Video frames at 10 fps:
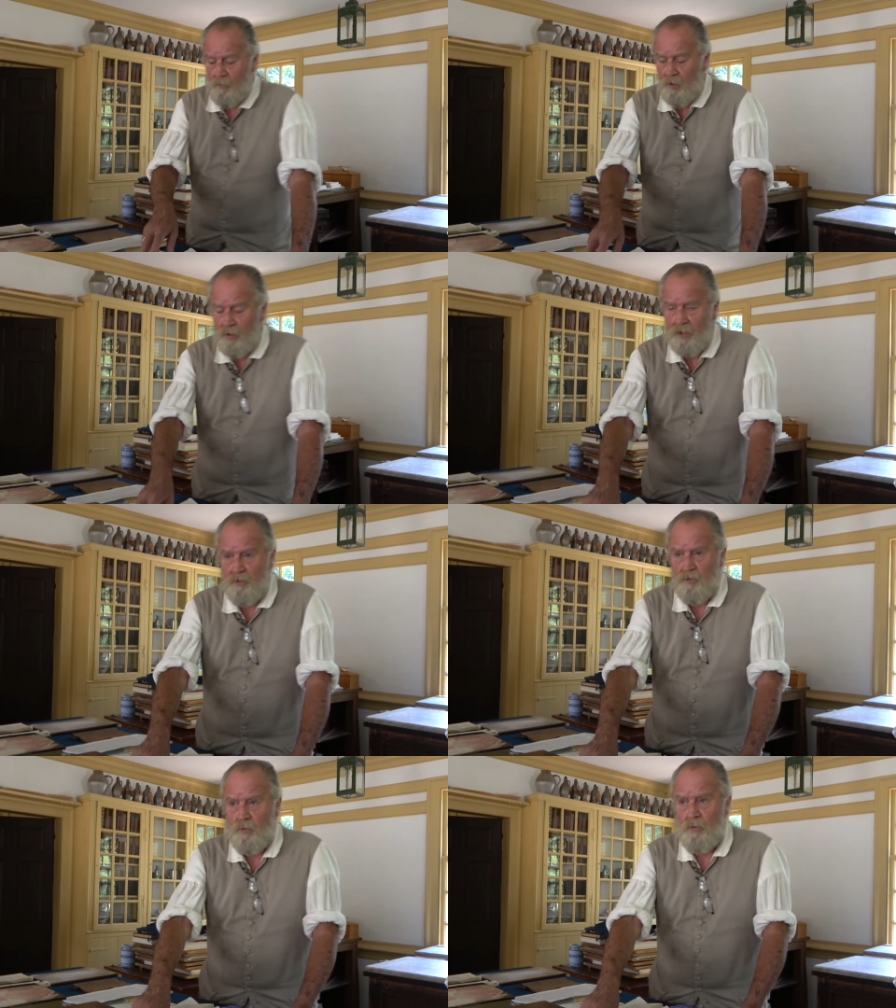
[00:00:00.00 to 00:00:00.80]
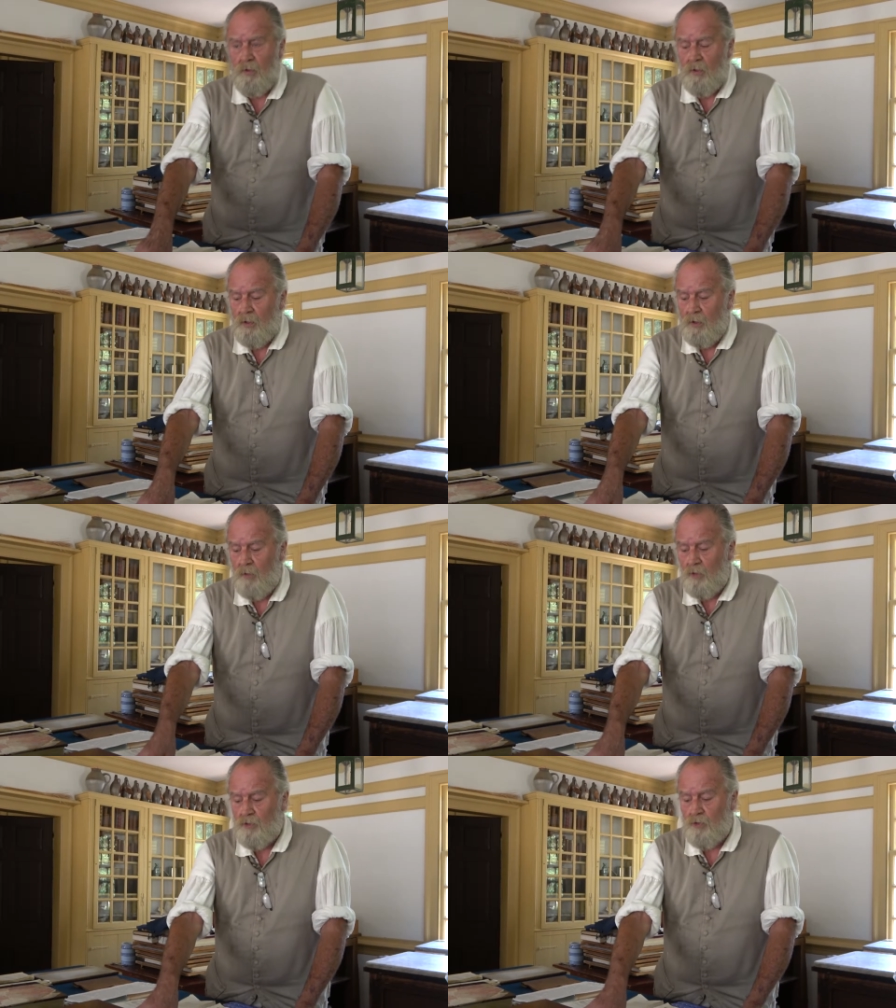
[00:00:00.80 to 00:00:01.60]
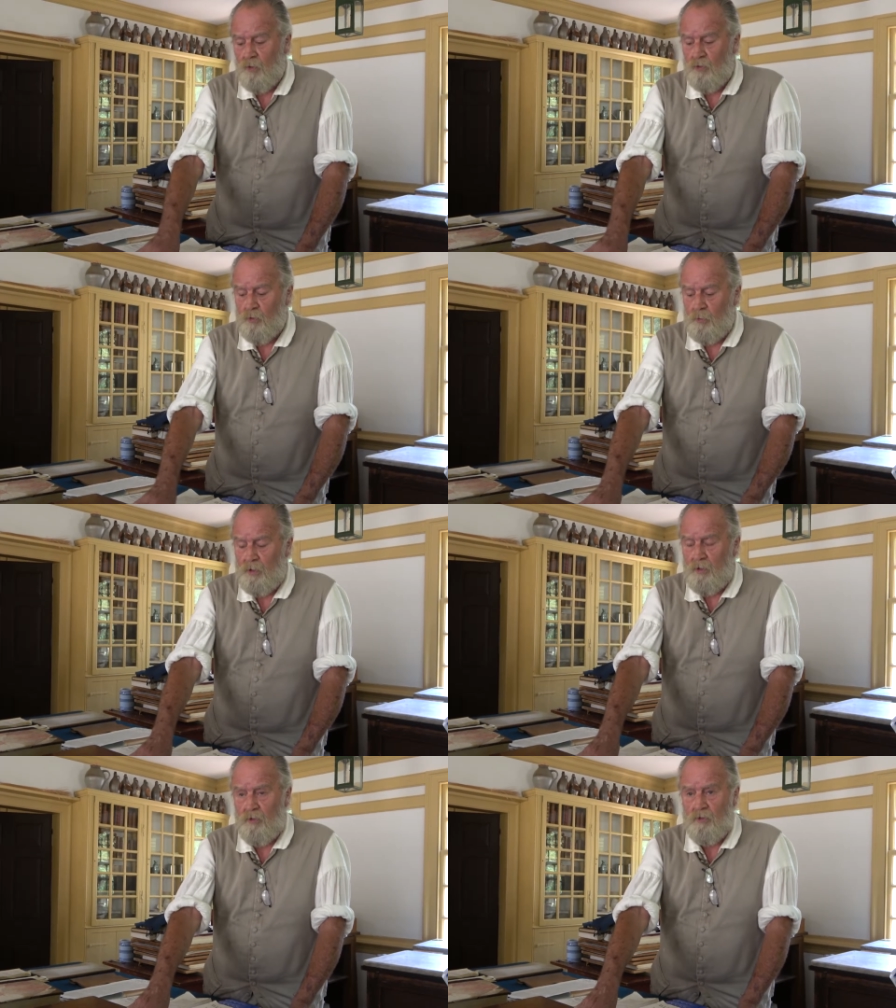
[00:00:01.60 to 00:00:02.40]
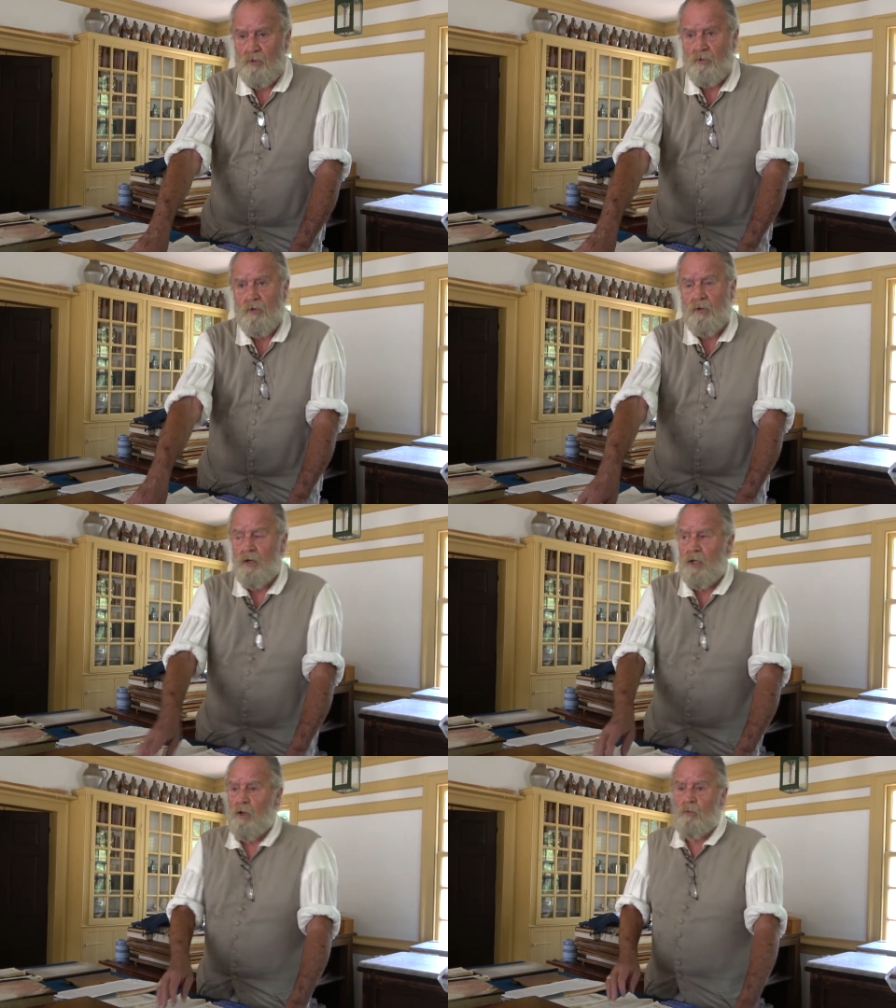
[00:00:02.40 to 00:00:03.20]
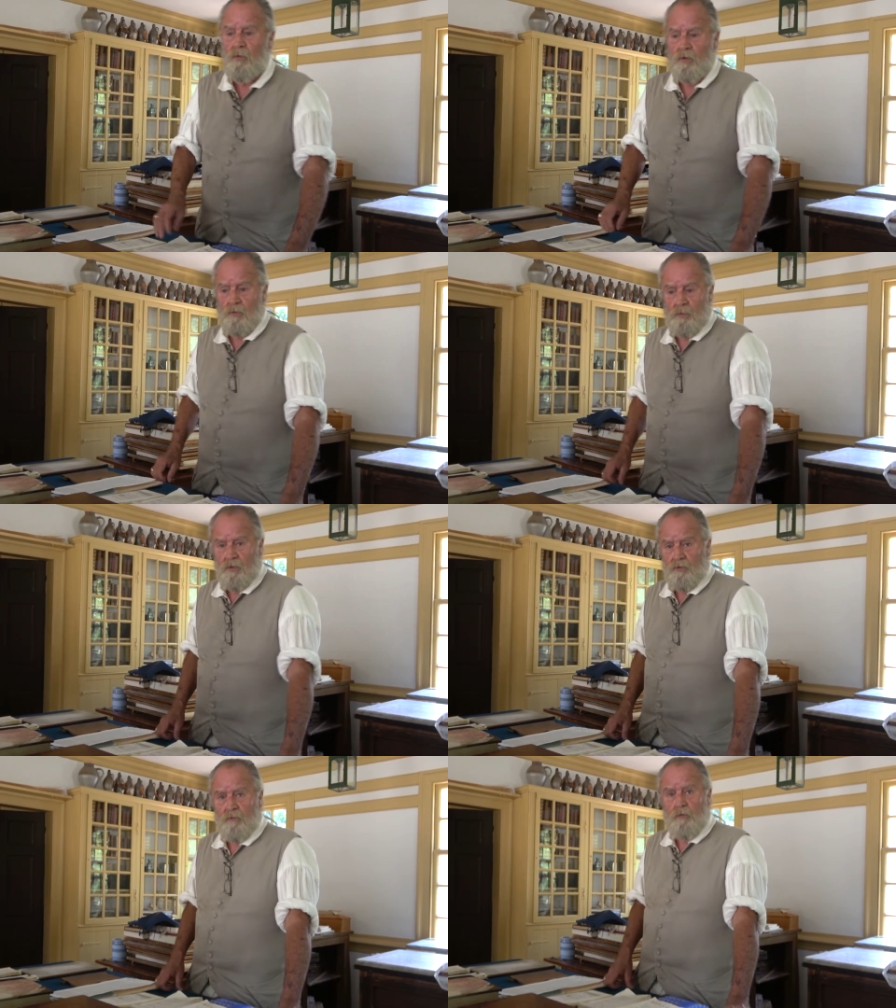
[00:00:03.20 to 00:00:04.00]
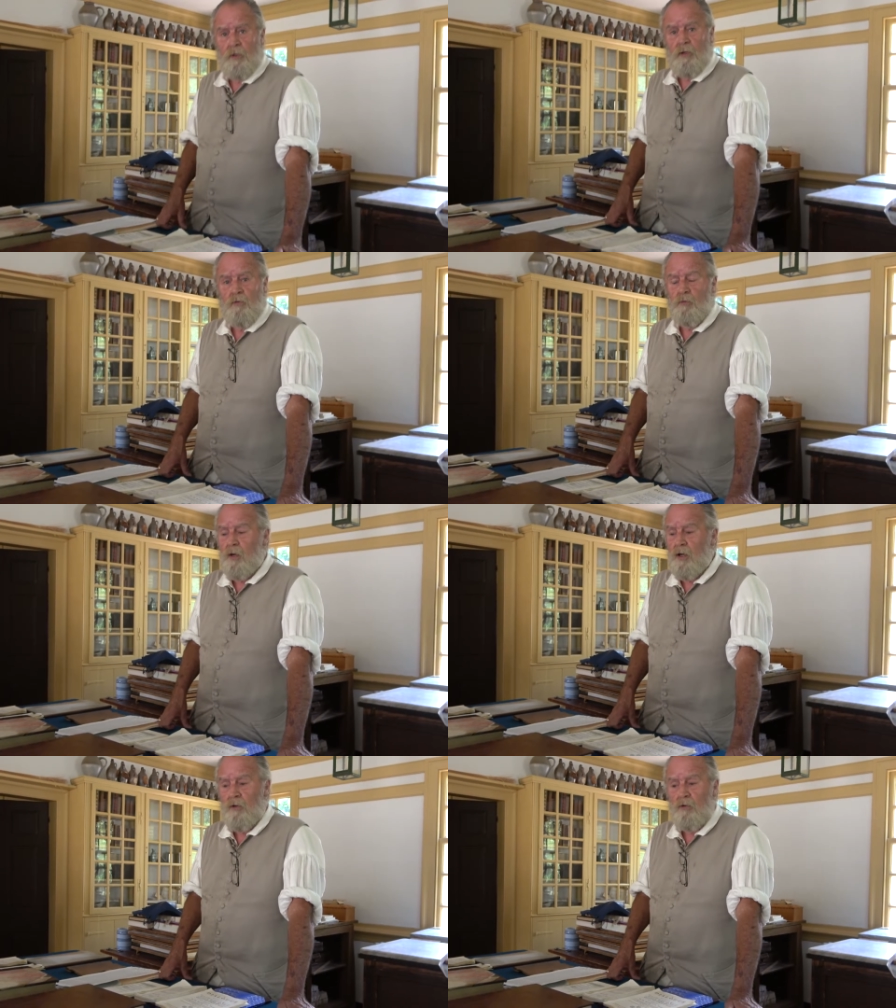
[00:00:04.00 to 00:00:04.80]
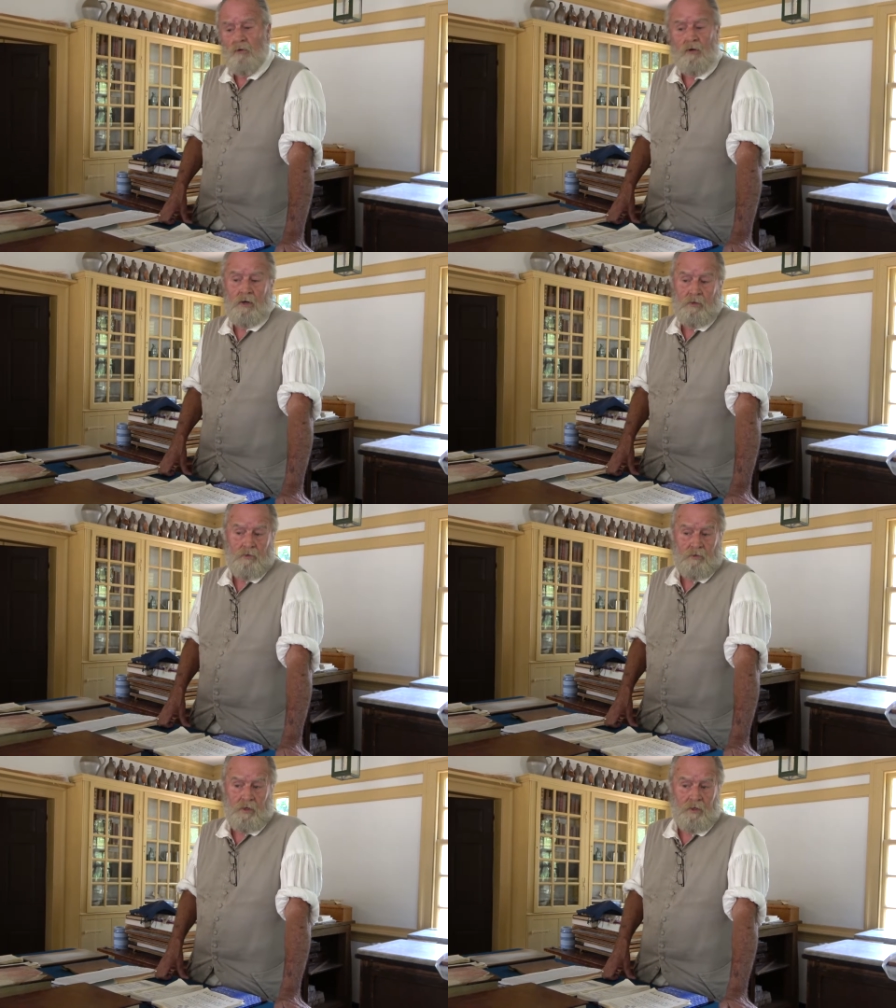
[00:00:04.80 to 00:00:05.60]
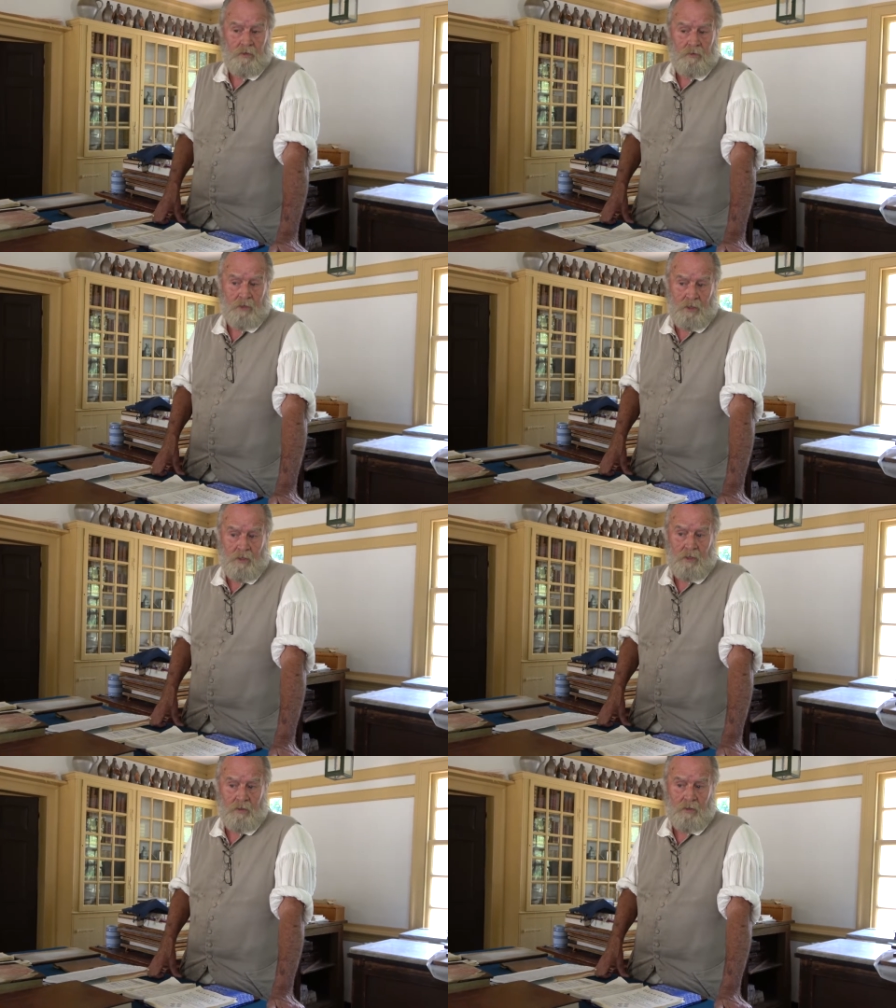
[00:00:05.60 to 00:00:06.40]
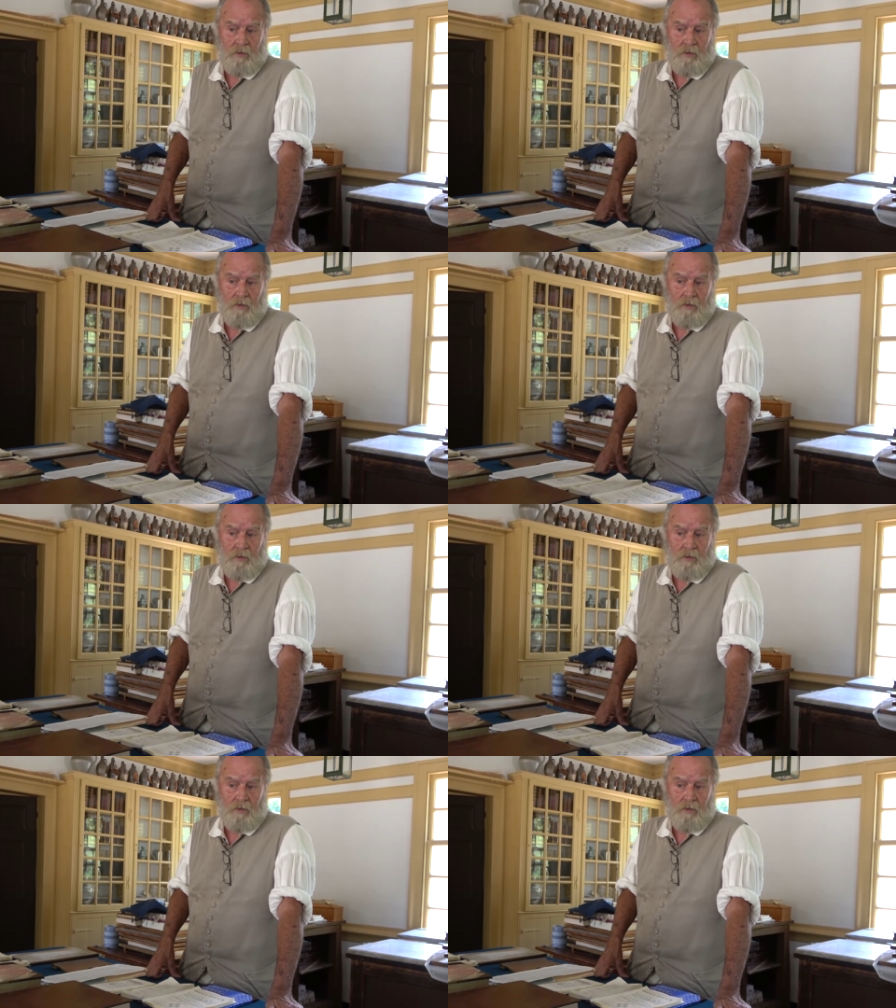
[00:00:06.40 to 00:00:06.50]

book like this one, in most stores, would be used as an account book because everybody was buying on credit, just like you do today.